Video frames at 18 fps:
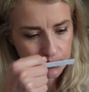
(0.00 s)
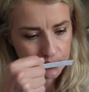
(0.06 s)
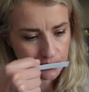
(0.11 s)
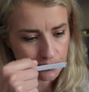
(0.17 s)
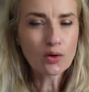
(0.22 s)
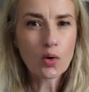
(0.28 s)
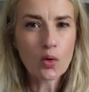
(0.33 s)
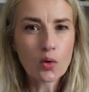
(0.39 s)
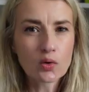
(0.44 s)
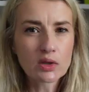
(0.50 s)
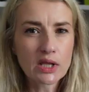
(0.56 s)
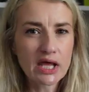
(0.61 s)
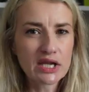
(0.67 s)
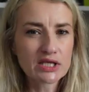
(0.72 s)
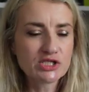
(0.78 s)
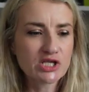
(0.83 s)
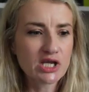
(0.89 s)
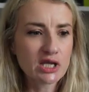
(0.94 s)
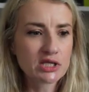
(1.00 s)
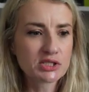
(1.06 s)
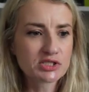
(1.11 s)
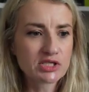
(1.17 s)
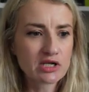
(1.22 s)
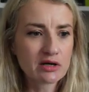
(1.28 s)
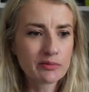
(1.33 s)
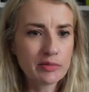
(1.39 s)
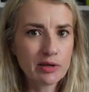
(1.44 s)
A whole lot of change
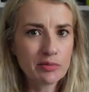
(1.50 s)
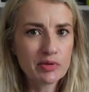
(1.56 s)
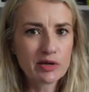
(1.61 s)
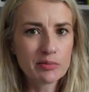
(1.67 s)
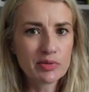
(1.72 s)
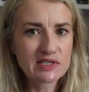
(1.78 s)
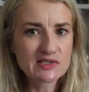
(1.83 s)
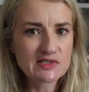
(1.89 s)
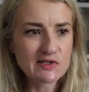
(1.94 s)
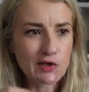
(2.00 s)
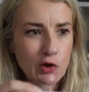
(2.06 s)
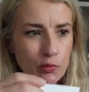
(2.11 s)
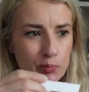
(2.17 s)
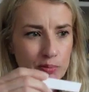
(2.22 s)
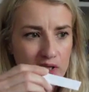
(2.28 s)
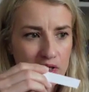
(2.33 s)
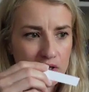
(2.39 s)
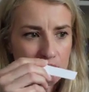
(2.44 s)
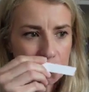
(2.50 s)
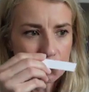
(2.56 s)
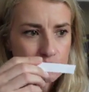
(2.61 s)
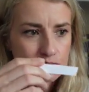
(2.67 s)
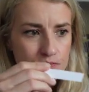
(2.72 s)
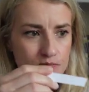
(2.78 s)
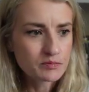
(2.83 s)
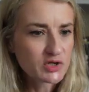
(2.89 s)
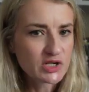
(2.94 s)
there, maybe a bit soapy,
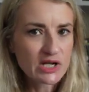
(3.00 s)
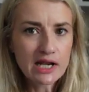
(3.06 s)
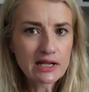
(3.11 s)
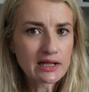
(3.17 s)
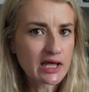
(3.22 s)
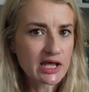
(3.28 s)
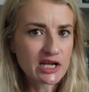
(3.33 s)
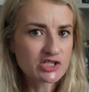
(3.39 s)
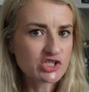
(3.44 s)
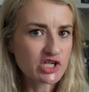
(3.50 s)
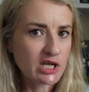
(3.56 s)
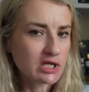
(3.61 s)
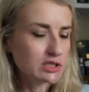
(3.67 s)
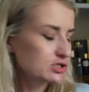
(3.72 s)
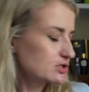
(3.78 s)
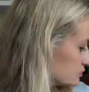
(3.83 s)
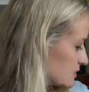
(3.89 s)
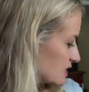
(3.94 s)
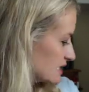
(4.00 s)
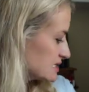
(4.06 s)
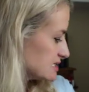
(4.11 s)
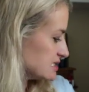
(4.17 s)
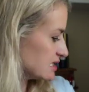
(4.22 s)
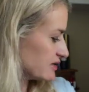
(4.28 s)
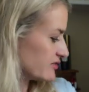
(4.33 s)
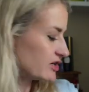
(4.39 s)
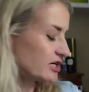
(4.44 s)
but not a lot of change.
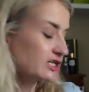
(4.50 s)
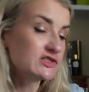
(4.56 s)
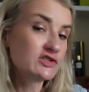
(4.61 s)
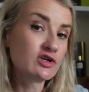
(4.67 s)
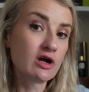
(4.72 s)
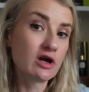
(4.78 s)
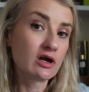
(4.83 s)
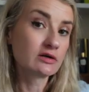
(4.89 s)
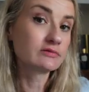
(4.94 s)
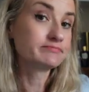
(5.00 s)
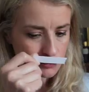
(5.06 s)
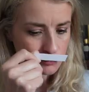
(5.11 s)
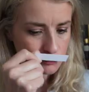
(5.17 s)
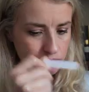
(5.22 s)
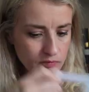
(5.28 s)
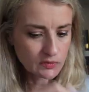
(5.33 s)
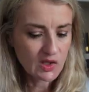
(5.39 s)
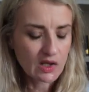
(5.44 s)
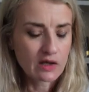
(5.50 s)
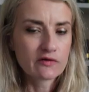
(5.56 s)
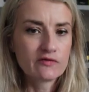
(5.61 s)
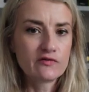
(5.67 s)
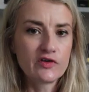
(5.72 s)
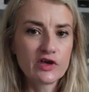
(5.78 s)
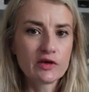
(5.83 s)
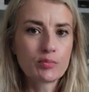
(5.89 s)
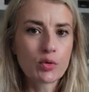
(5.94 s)
Still very strong.
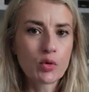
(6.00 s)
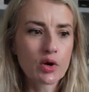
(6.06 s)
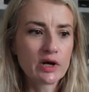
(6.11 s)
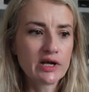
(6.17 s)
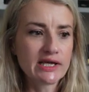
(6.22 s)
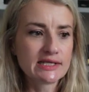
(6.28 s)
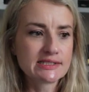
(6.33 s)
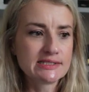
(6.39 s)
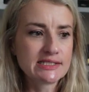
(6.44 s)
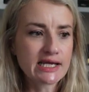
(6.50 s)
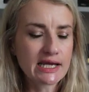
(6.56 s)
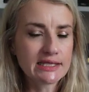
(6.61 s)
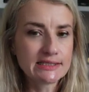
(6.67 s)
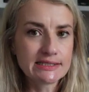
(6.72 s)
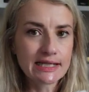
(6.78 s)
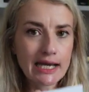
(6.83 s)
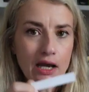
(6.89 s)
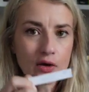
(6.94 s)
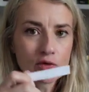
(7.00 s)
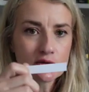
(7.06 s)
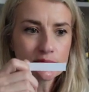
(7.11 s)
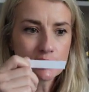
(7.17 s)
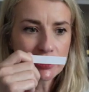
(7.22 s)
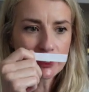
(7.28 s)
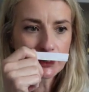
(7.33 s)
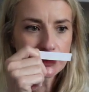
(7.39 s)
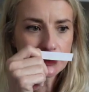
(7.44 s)
Fig Porn has died down a
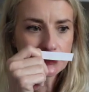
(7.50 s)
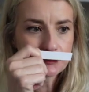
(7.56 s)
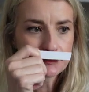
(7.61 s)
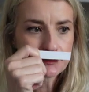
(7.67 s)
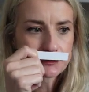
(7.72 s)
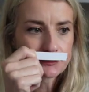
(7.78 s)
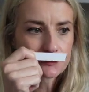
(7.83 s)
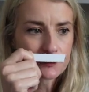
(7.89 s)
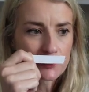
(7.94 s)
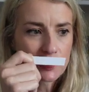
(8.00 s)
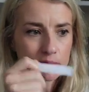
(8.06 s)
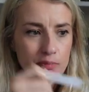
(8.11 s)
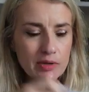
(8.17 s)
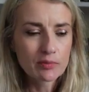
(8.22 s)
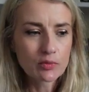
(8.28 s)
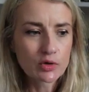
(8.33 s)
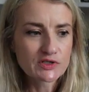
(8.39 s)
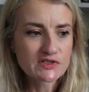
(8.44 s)
bit more